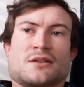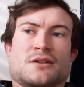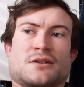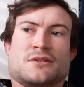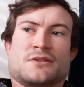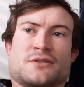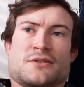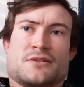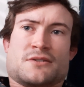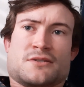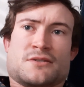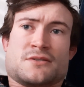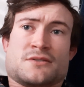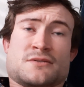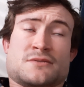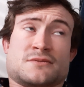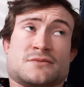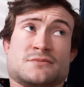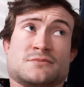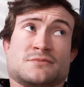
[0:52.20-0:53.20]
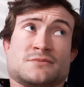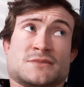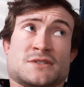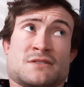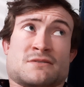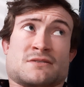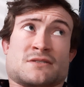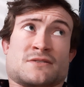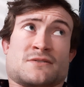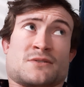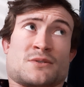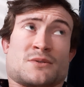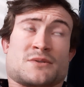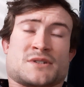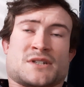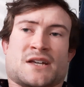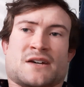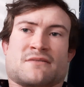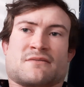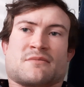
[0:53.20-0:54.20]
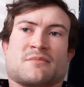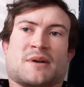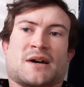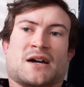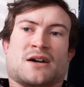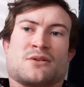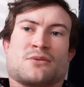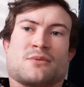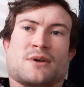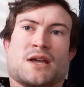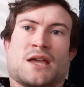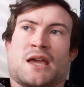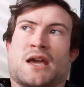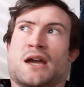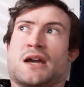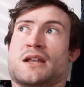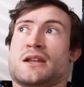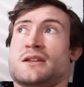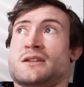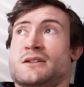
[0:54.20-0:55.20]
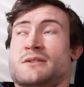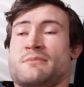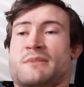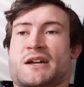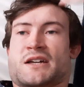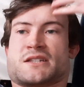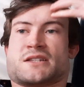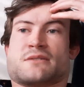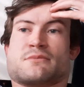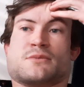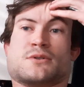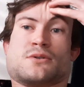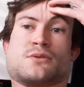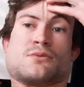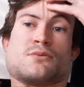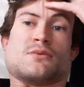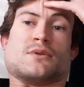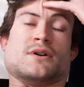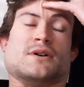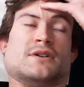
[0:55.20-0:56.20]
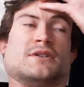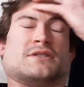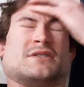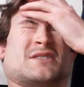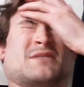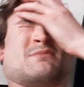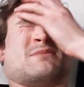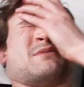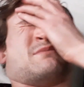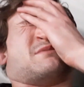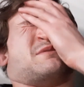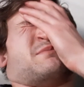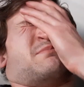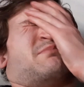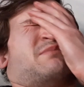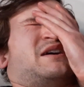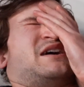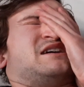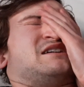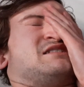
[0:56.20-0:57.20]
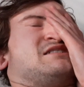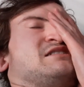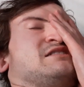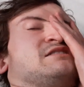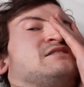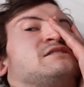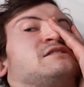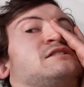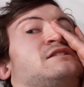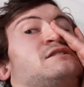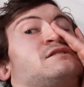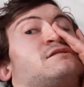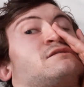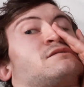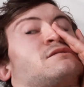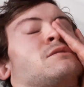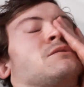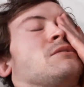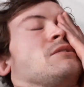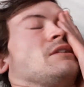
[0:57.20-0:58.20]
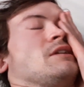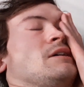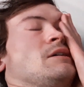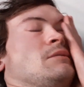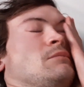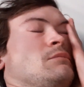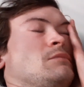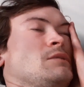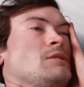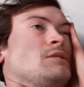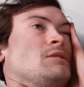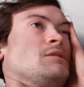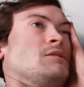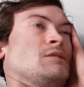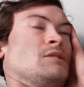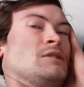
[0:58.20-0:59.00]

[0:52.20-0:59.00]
the if the Fords have a bad weekend, it makes them look worse, and the pace isn't there and all that. But